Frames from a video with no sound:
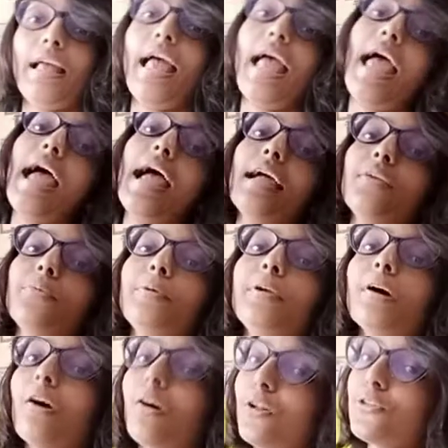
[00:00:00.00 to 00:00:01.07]
And
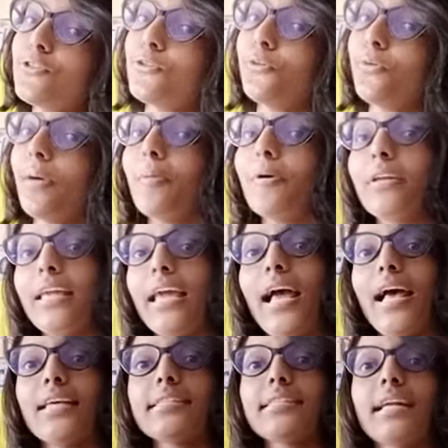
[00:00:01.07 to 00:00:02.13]
we also know about
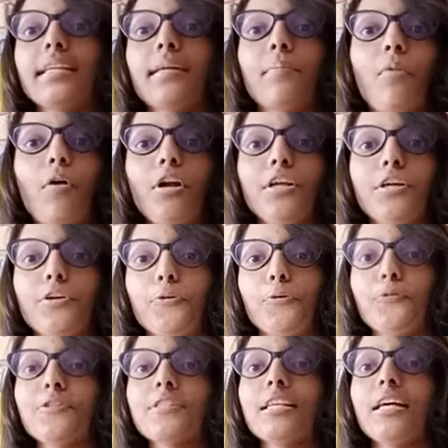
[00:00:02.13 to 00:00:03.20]
gas that the
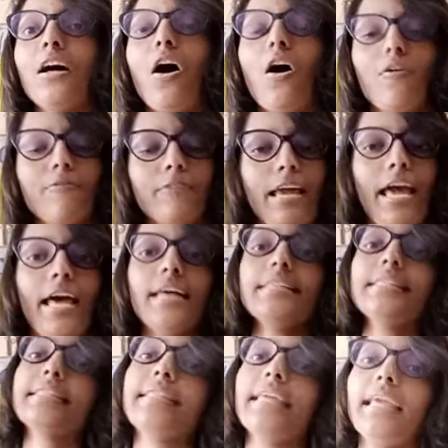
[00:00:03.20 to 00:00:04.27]
molecules of gas,
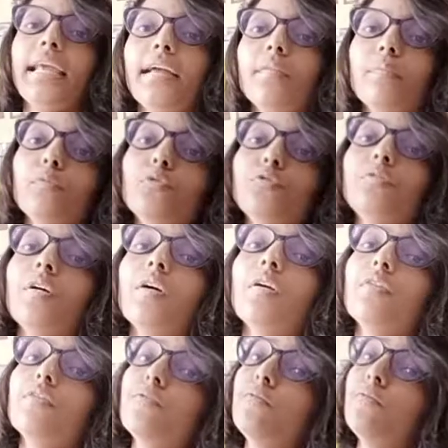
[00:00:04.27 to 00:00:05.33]
they can move
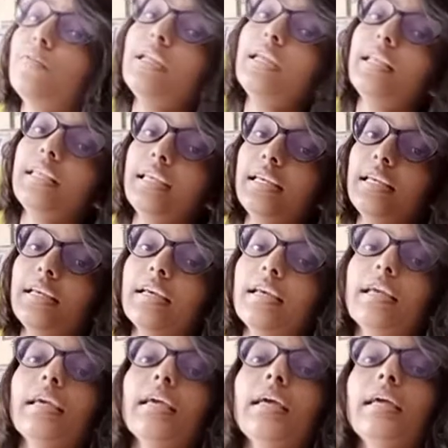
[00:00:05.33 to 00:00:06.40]
freely
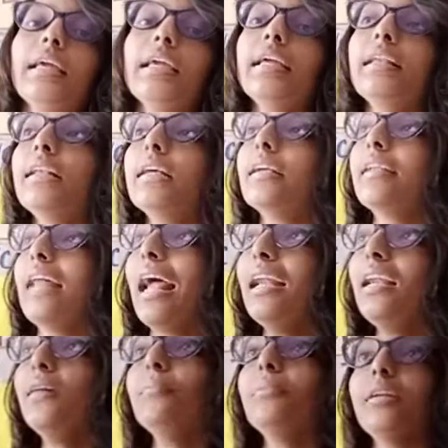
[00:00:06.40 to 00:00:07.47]
in
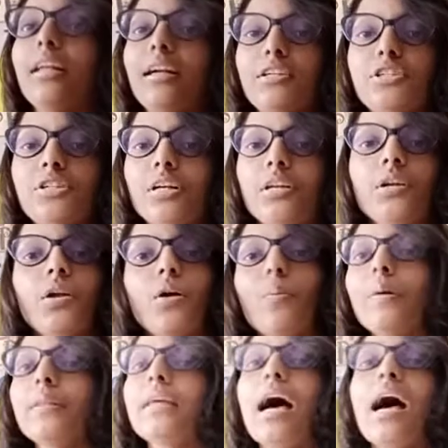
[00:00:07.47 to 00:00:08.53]
random direction
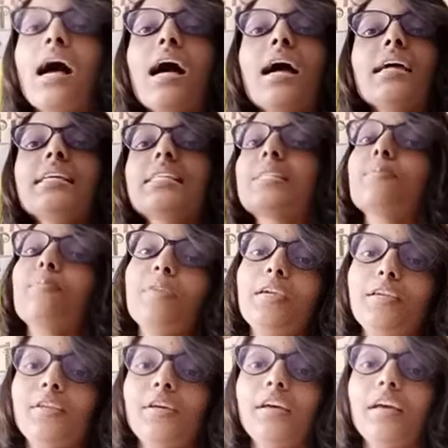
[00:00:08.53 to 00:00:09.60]
with high speed.